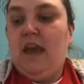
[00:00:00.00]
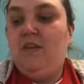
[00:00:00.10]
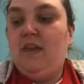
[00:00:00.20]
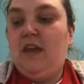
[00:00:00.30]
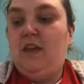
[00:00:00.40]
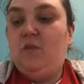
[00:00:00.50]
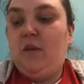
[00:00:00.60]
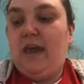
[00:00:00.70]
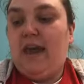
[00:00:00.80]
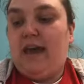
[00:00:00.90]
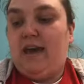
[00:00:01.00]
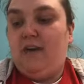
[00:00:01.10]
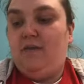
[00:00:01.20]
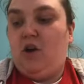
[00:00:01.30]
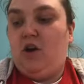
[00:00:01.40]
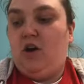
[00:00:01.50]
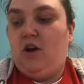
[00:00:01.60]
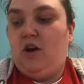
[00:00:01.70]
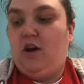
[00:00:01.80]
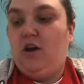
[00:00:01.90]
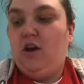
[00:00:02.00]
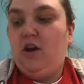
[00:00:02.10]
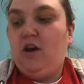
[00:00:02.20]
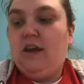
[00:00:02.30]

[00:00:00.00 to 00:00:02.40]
And then we have our